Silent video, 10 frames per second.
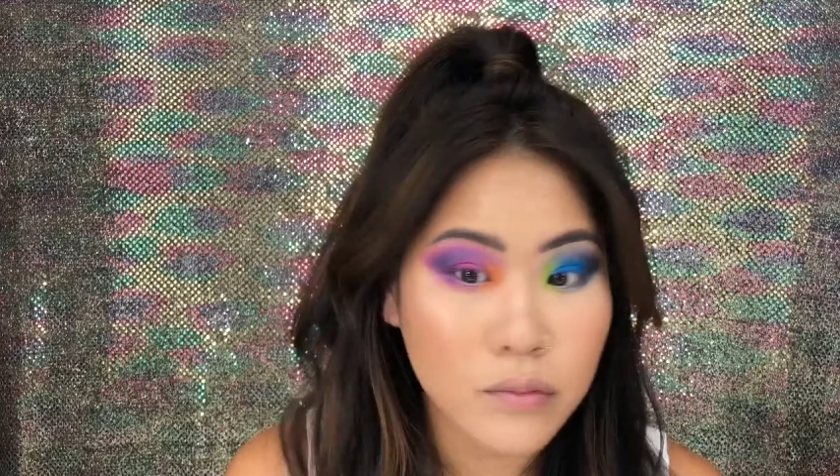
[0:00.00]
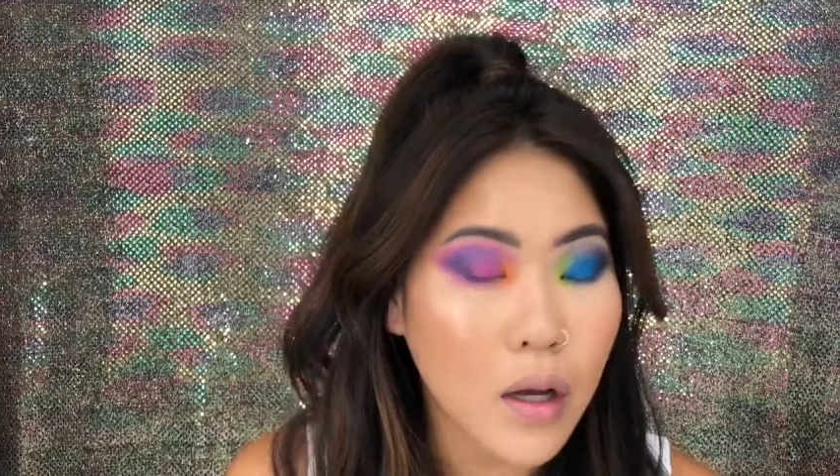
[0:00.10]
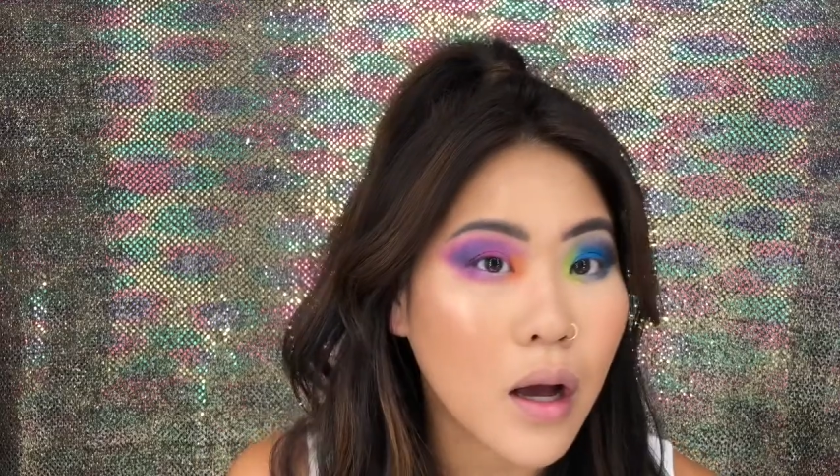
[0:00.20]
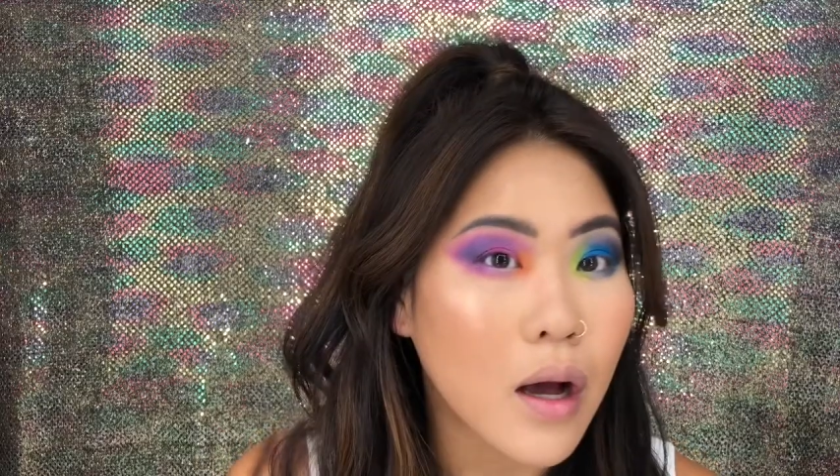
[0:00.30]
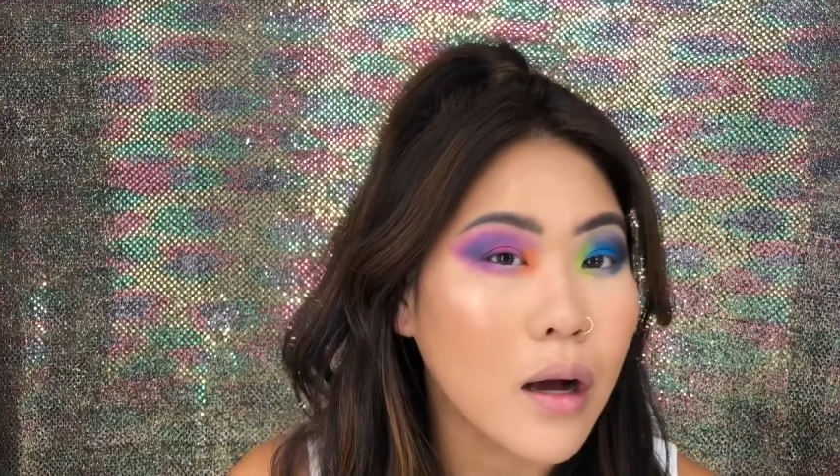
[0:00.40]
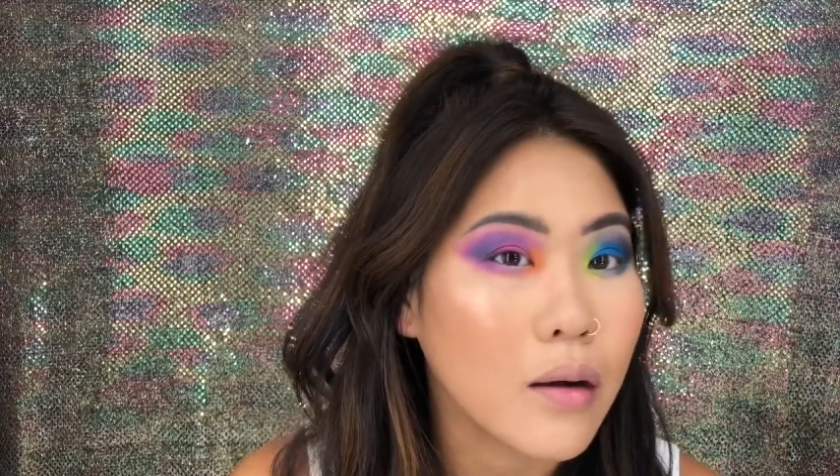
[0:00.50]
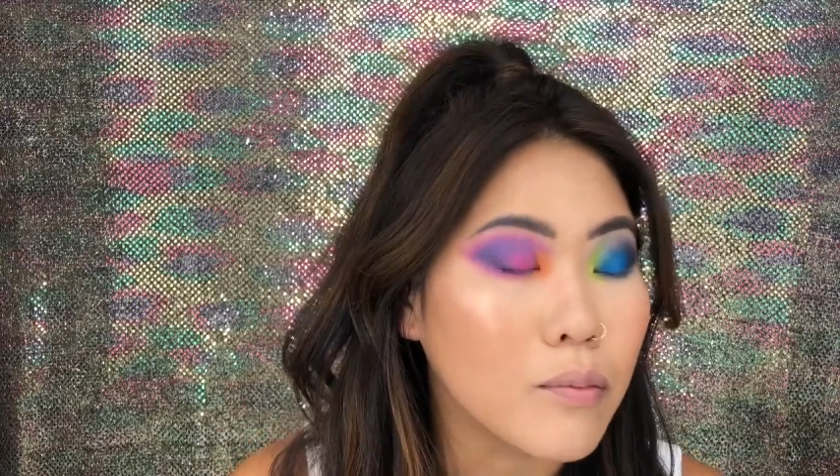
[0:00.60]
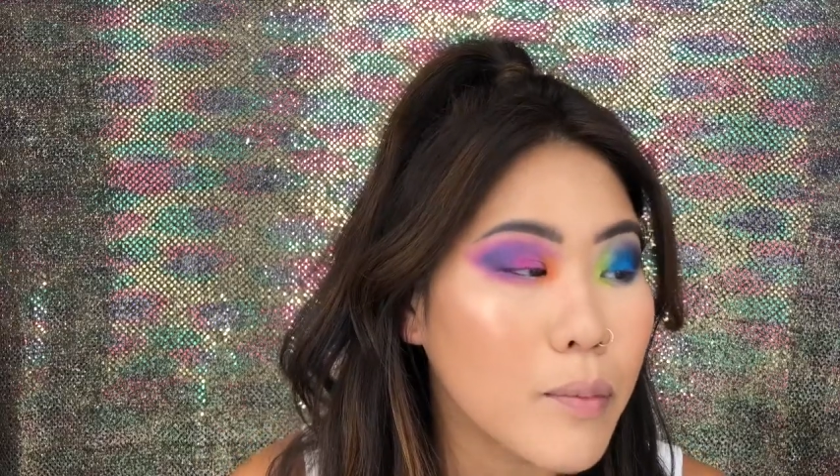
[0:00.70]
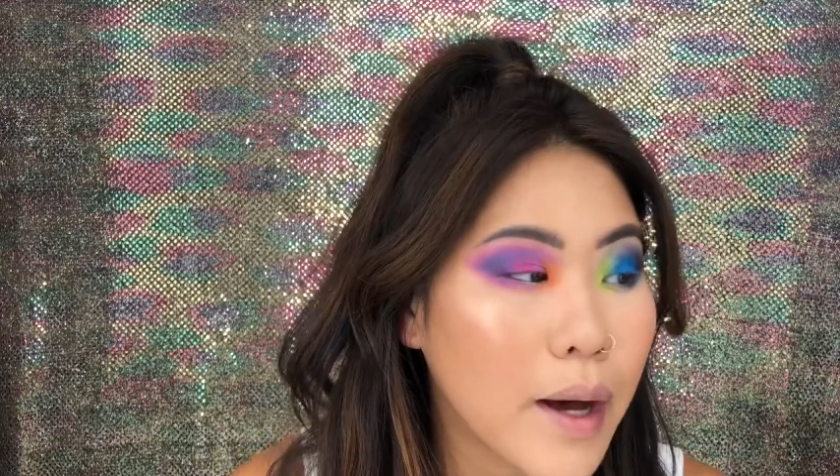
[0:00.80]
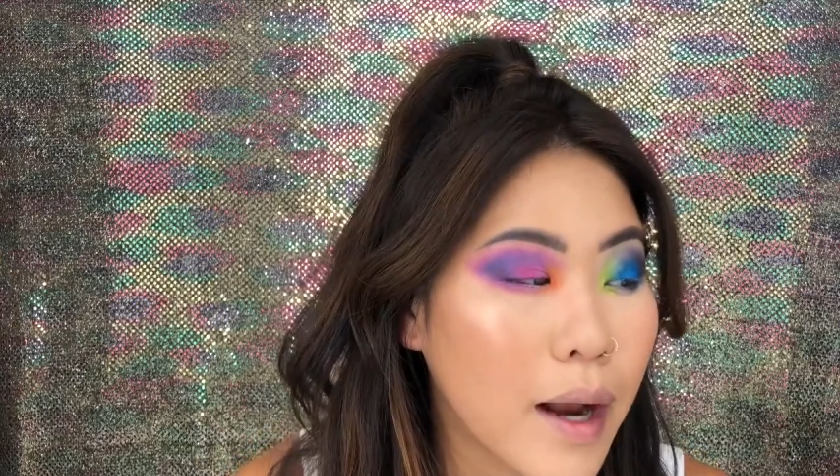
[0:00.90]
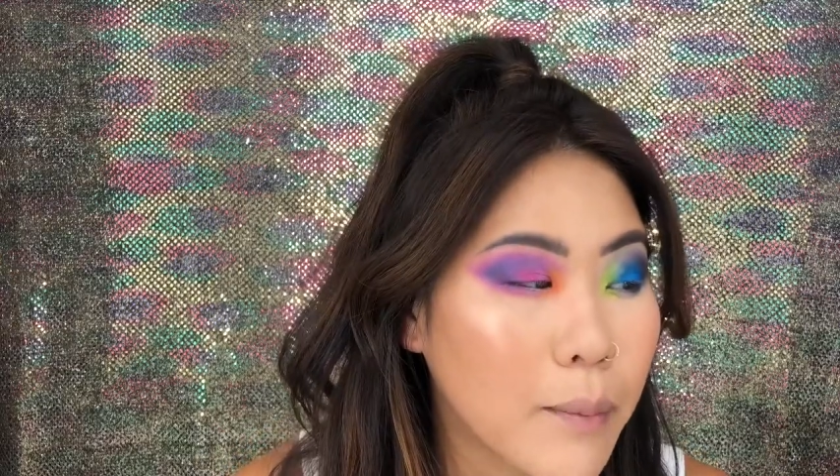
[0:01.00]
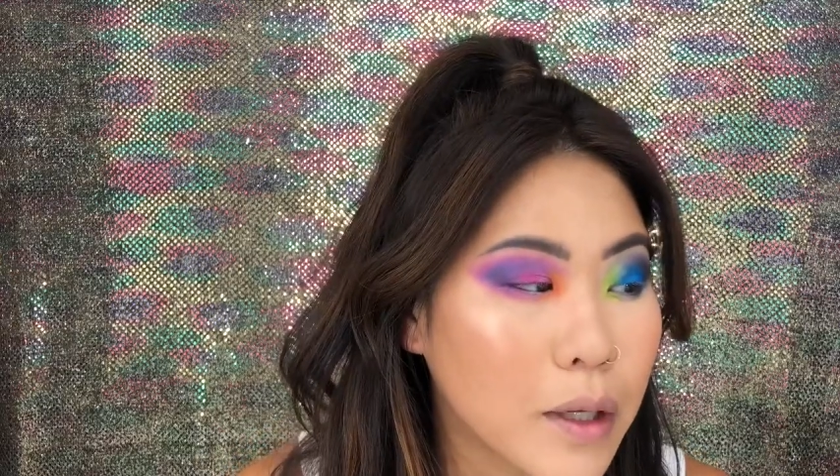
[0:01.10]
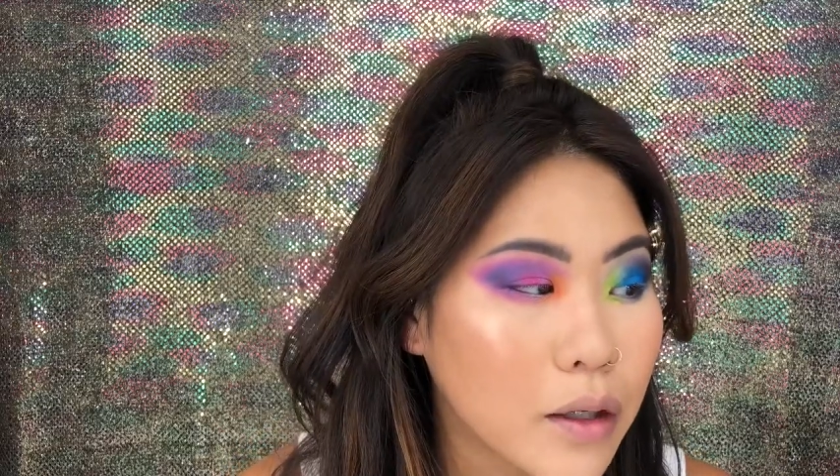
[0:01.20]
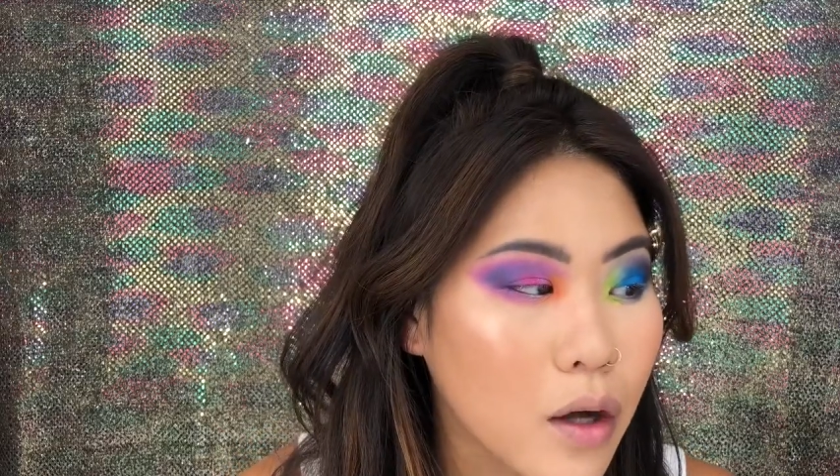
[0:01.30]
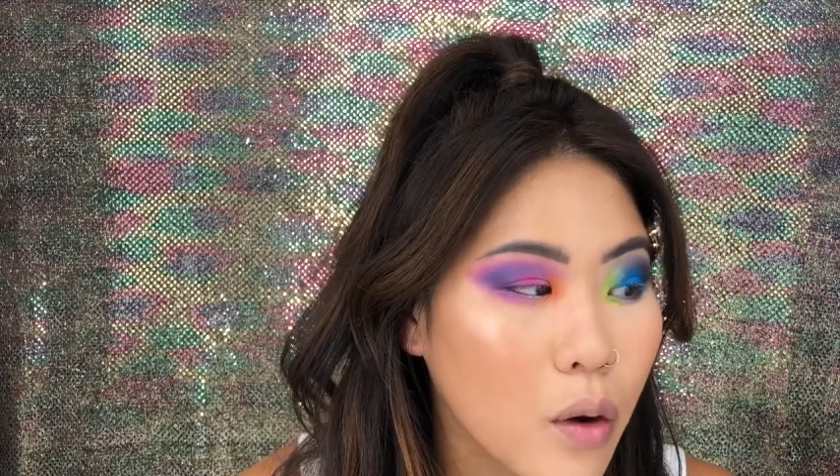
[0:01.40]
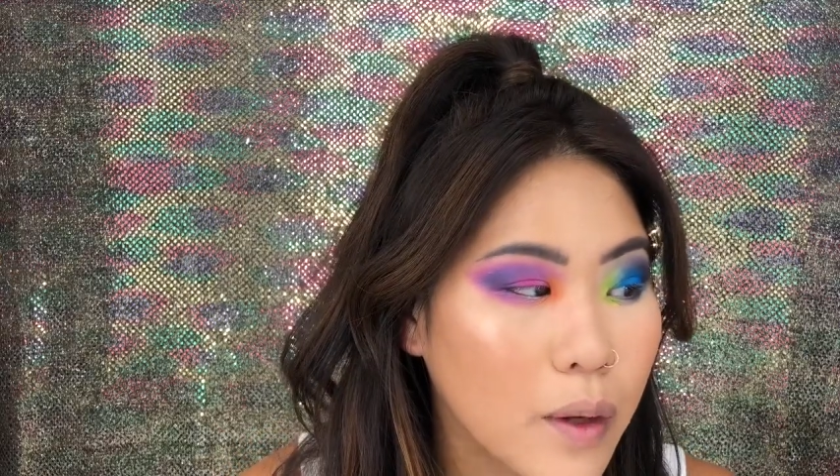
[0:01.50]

but I'm gonna go